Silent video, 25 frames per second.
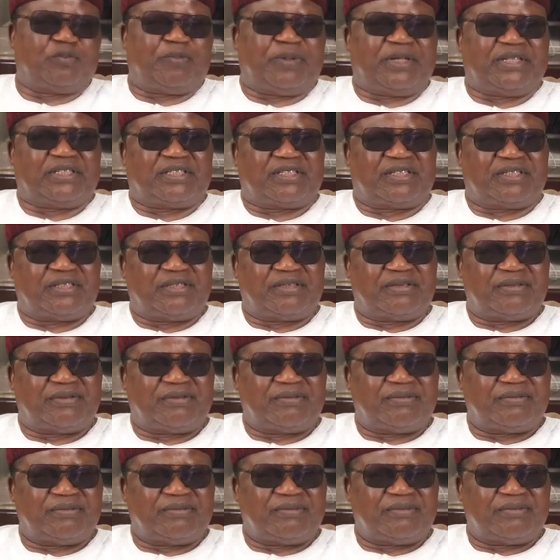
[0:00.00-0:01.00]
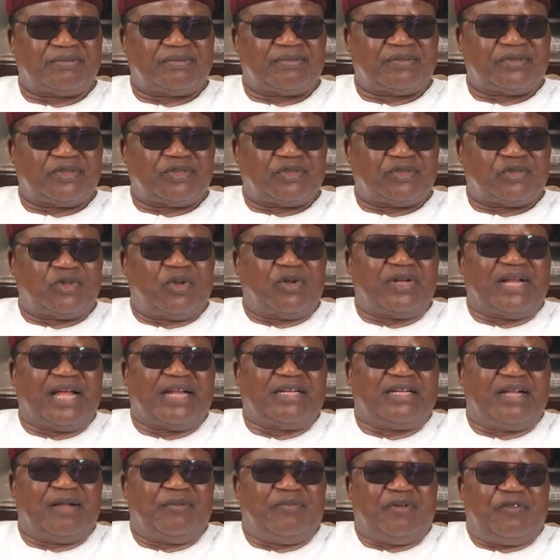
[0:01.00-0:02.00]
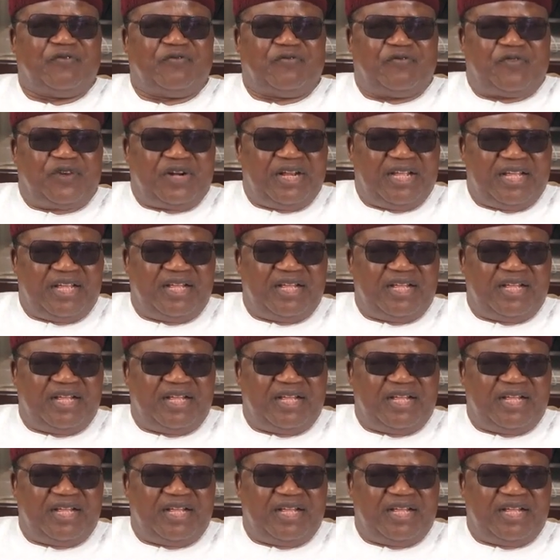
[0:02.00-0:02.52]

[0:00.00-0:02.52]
the political space so that there will be